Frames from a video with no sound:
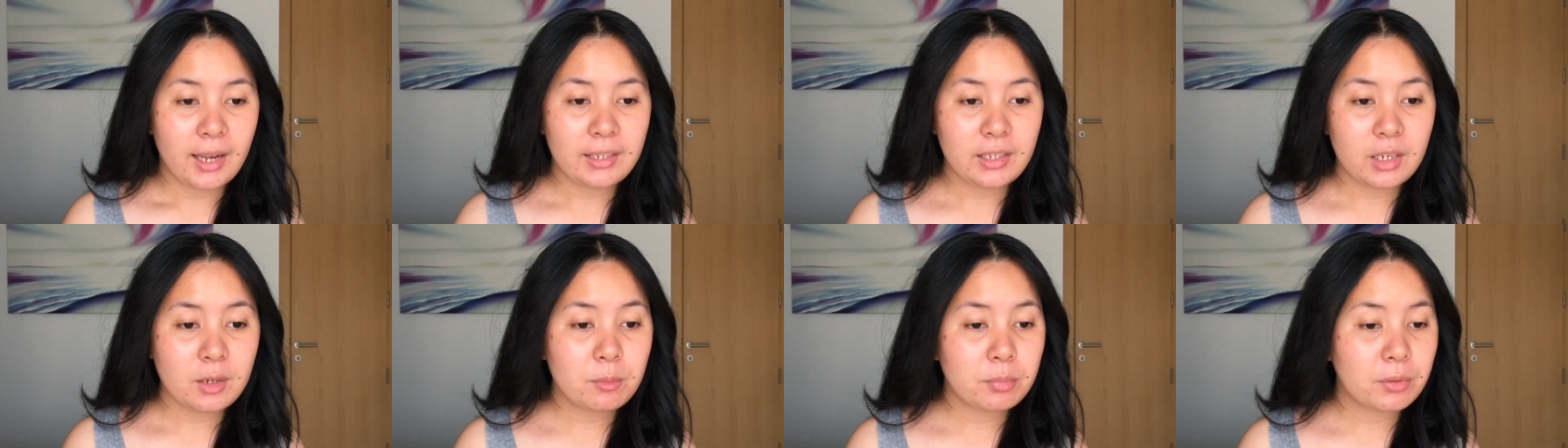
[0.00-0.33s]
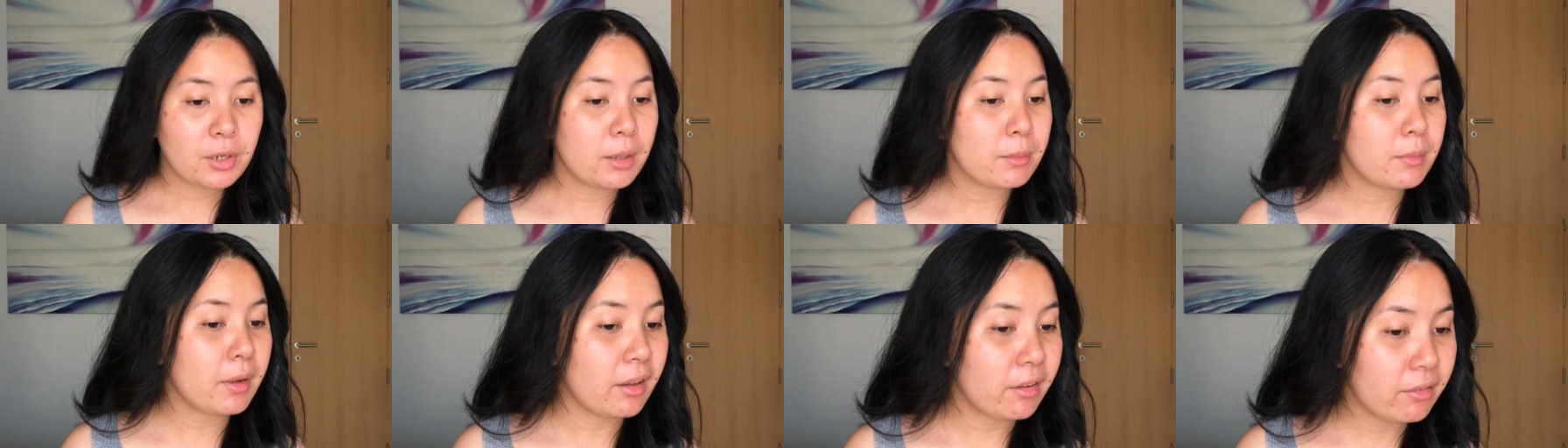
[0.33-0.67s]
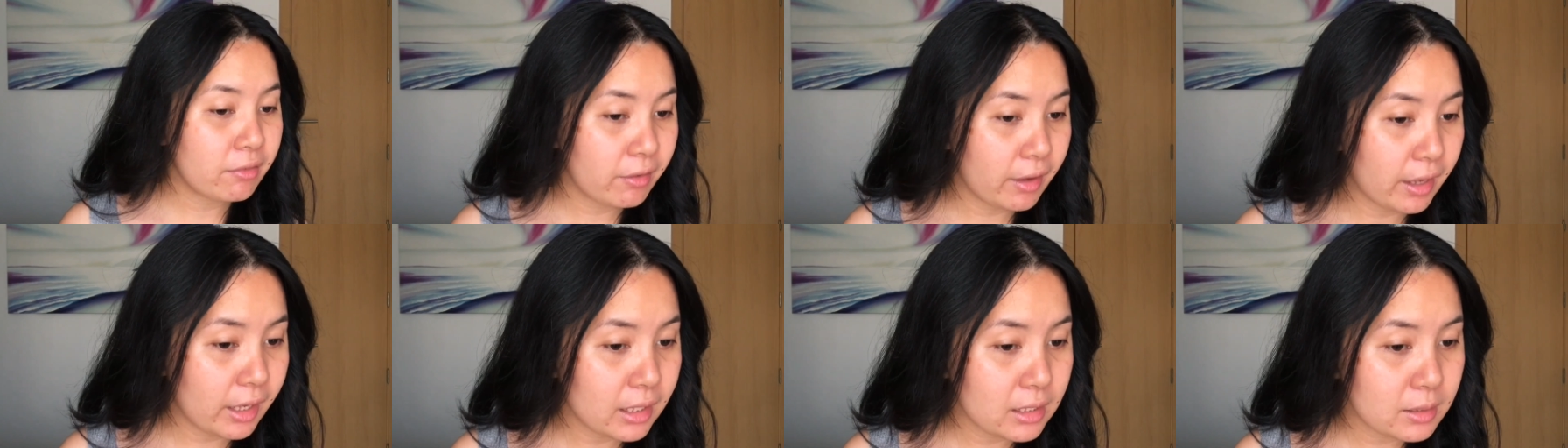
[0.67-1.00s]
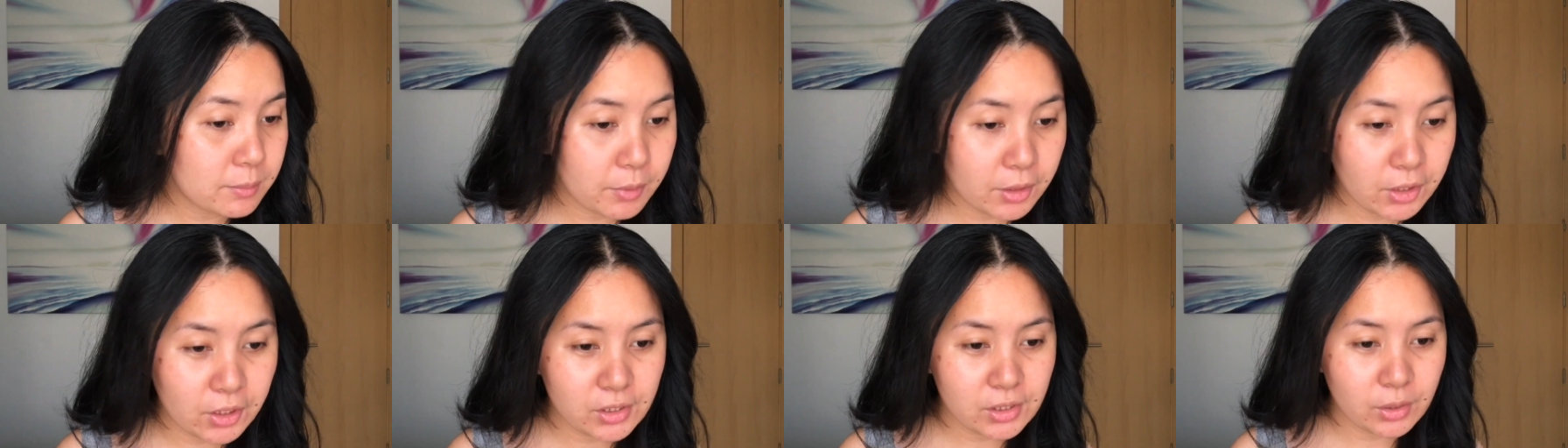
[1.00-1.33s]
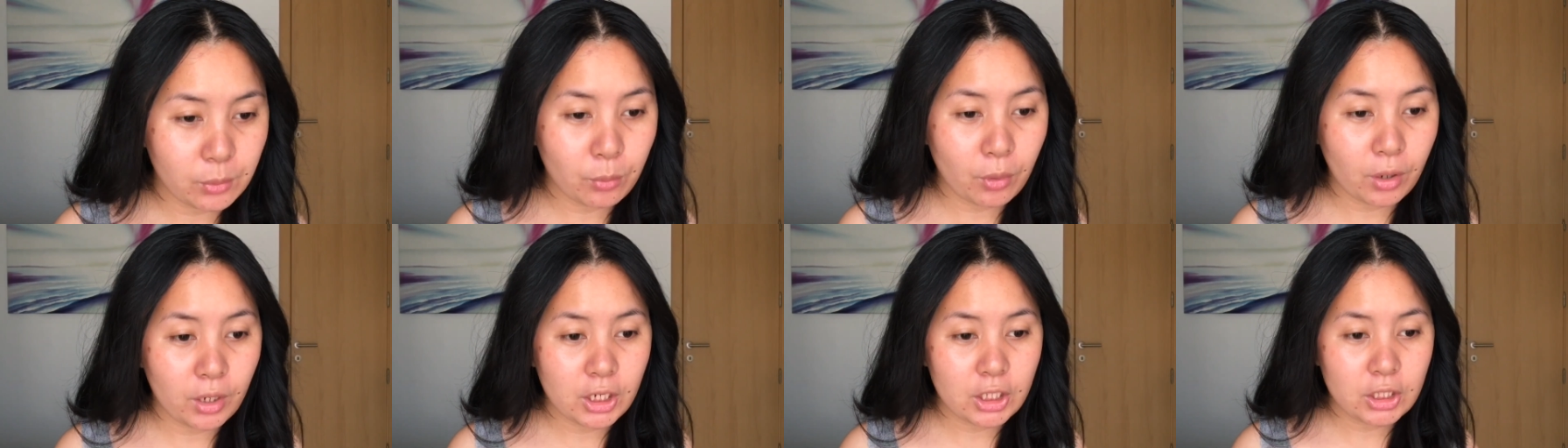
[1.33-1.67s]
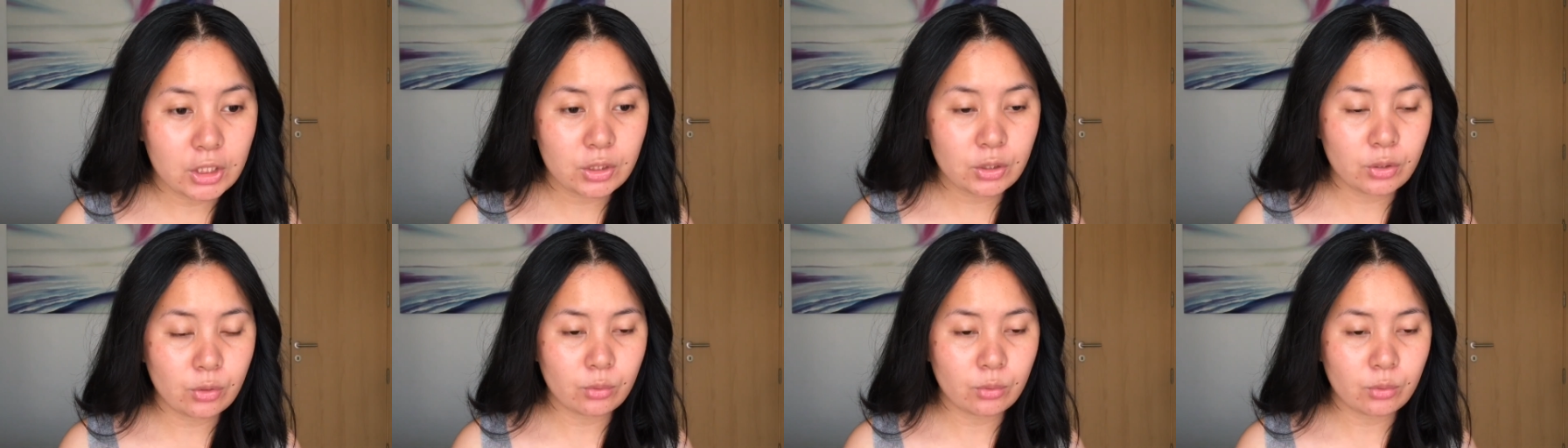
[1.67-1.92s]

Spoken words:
I didn't prime my face because I wanted